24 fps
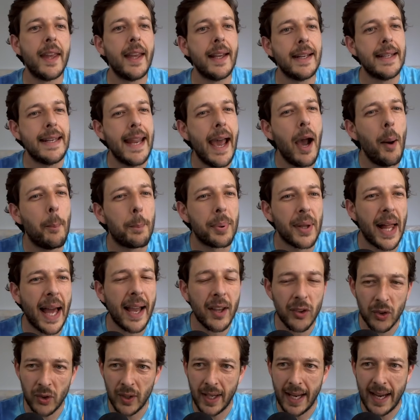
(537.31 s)
Now
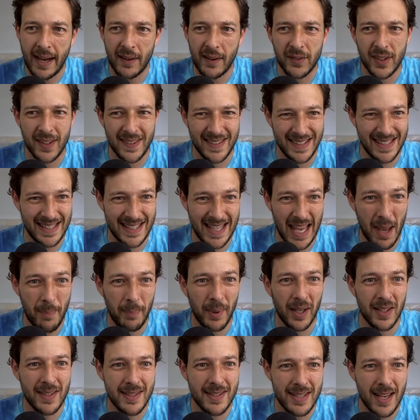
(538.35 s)
black's going to have to step
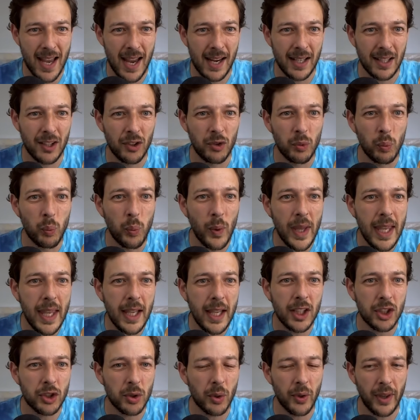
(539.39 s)
aside because we
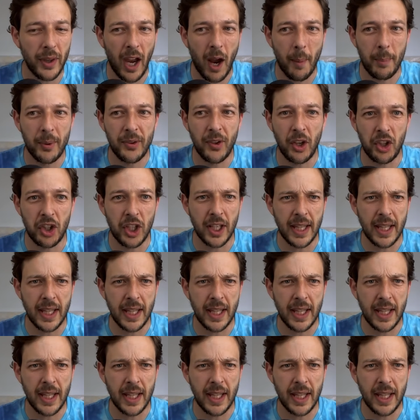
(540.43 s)
control the opposition.